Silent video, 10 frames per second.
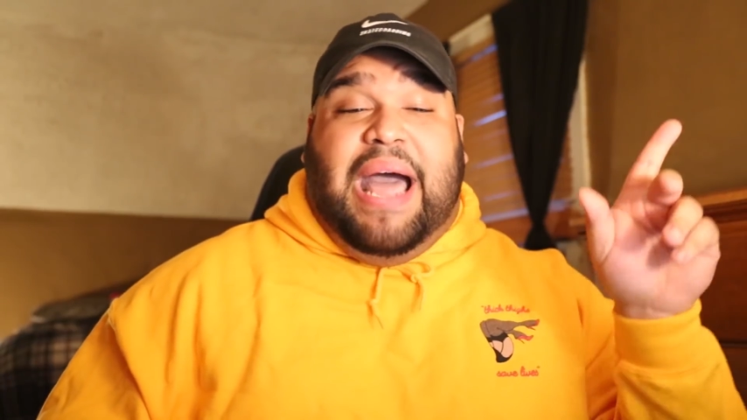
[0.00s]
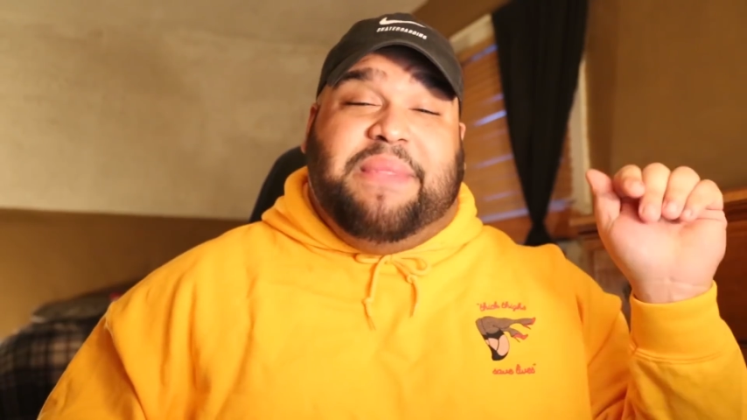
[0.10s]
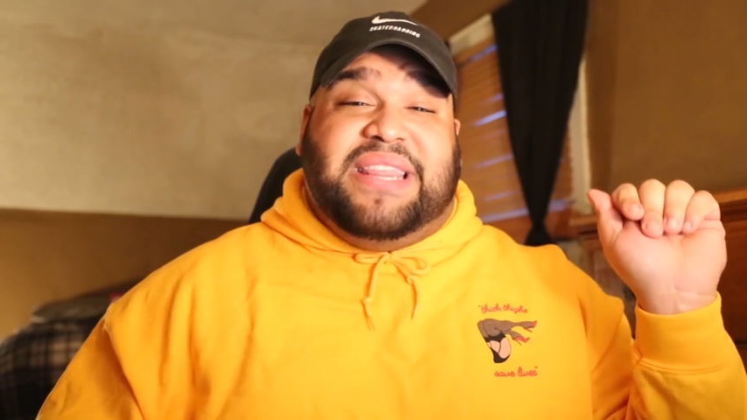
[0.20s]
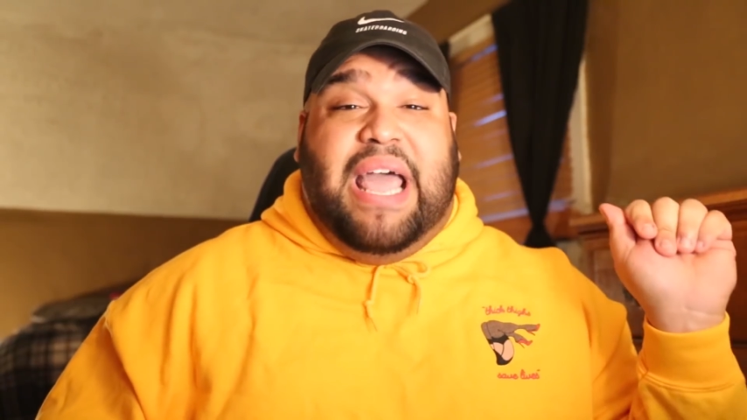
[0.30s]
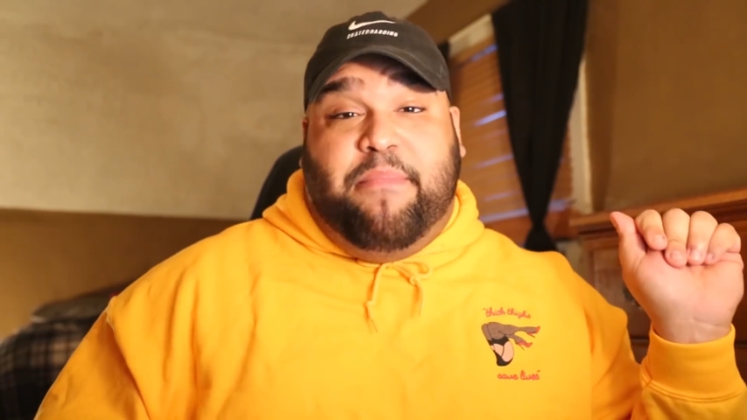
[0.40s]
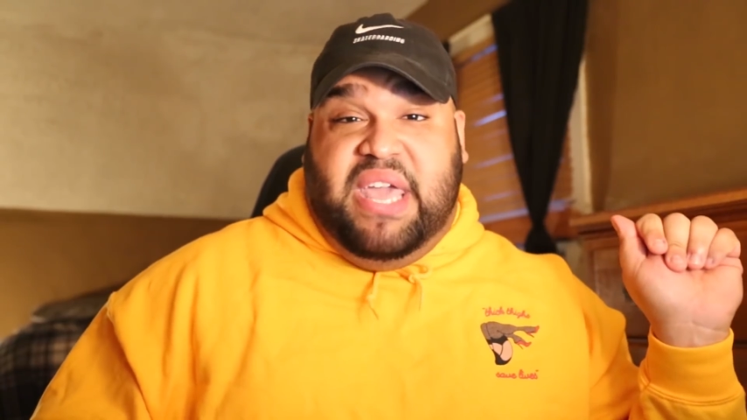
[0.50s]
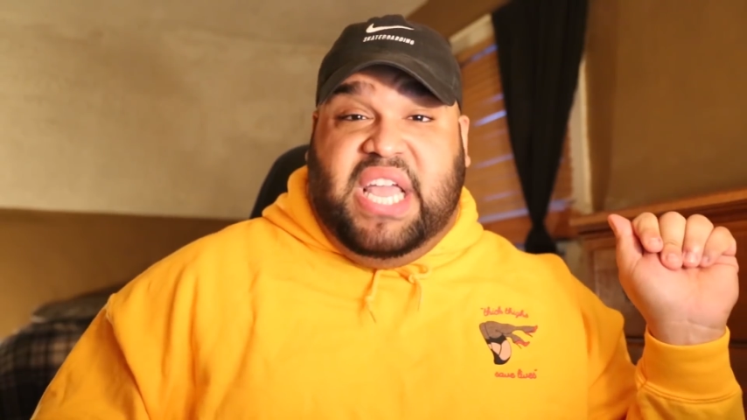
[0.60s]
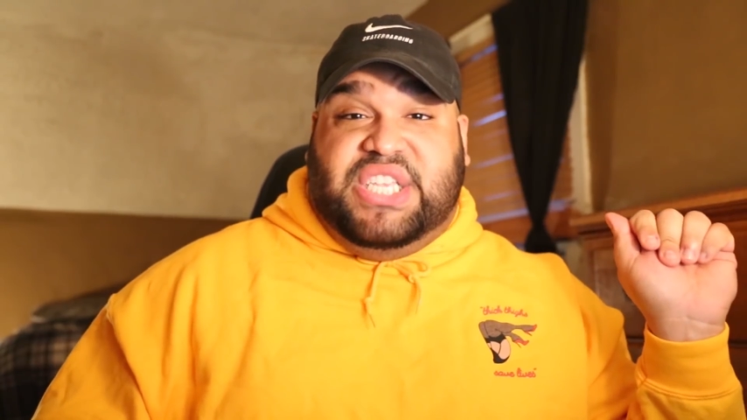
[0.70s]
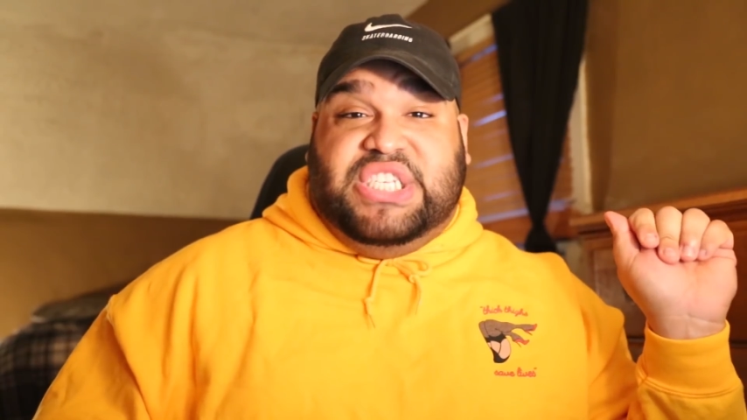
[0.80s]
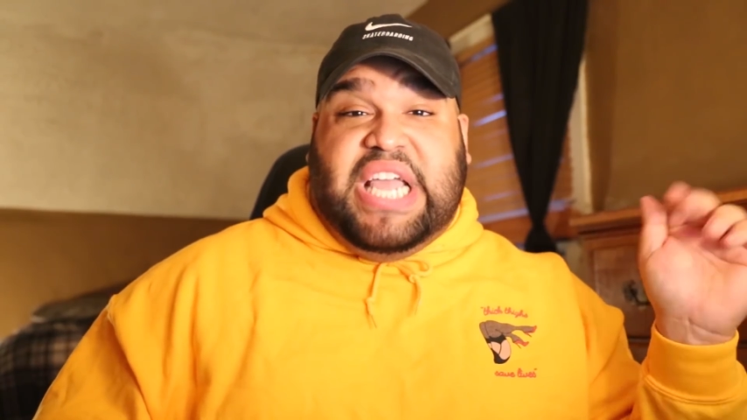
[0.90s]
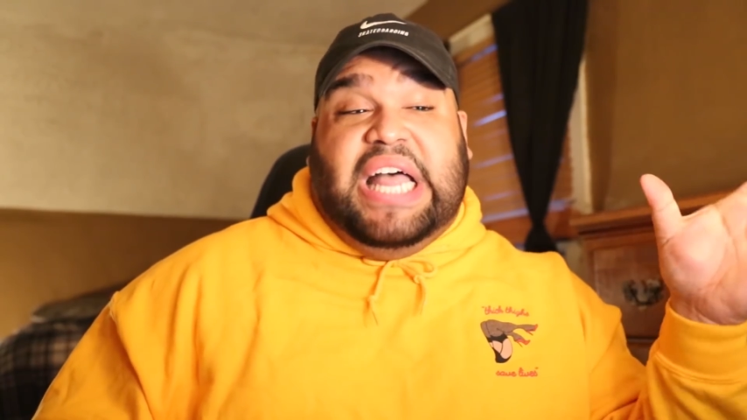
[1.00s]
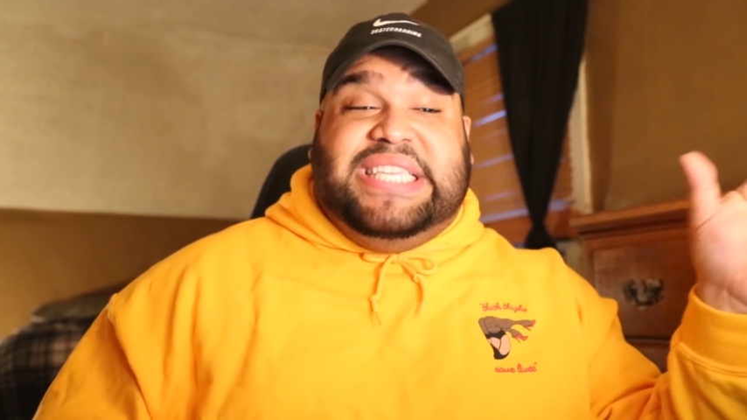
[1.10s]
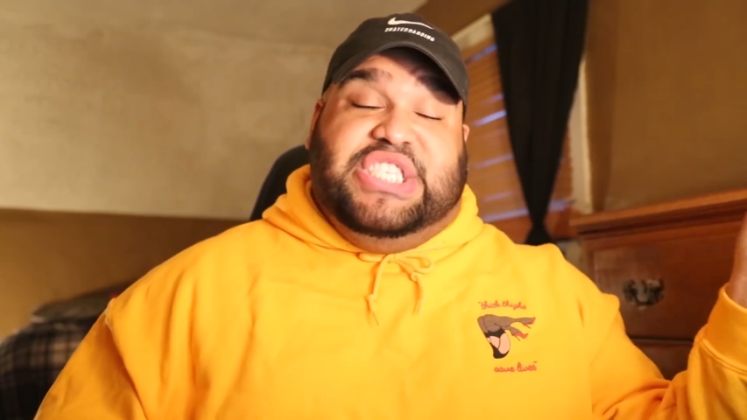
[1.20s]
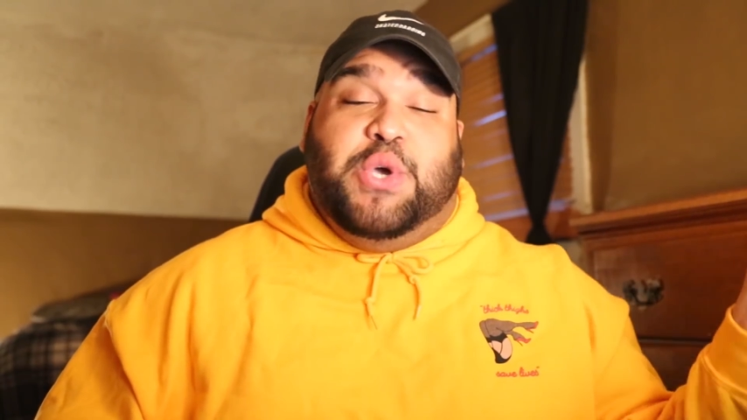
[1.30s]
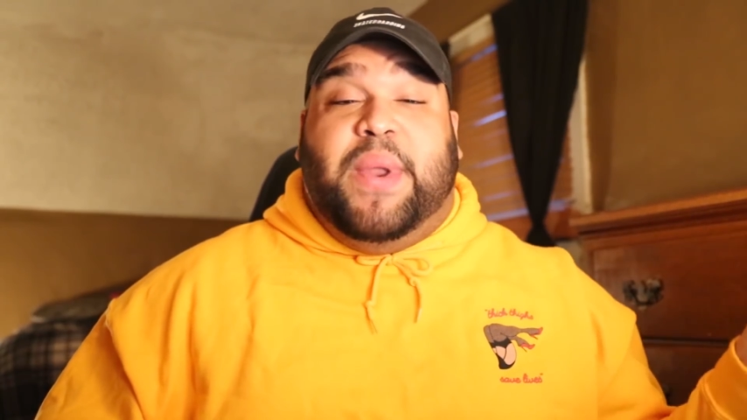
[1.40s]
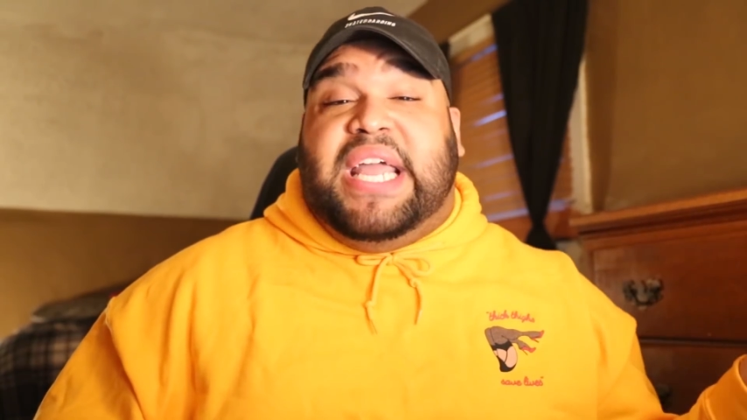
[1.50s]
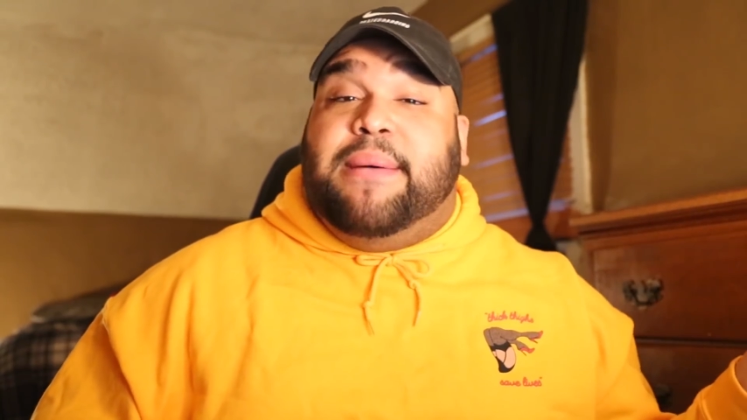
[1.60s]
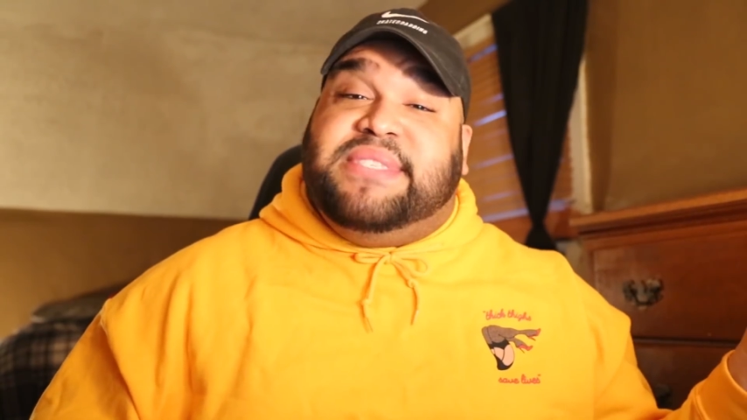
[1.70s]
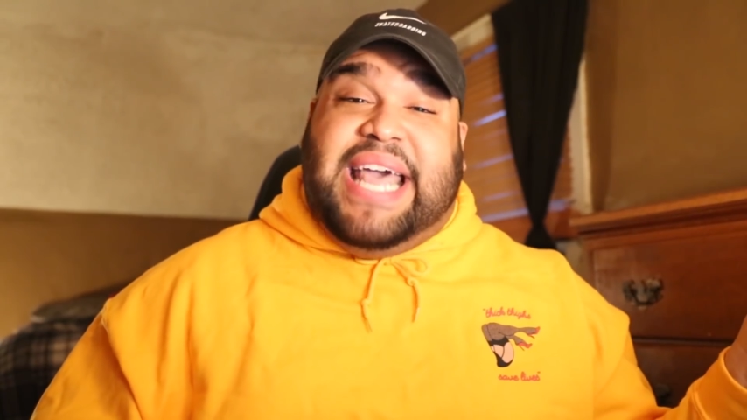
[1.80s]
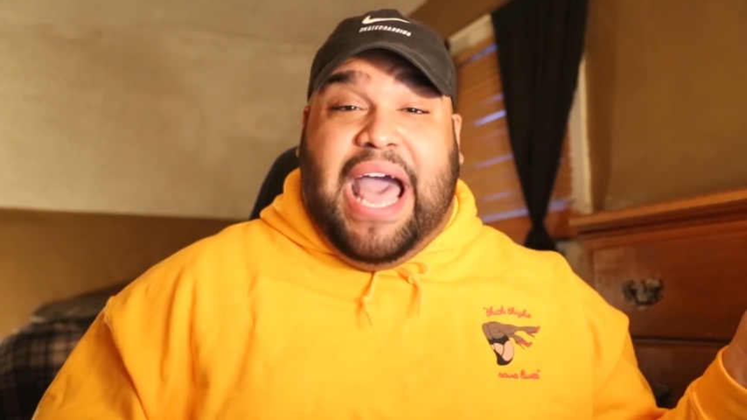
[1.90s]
I'm not that bitch. I listen to when it comes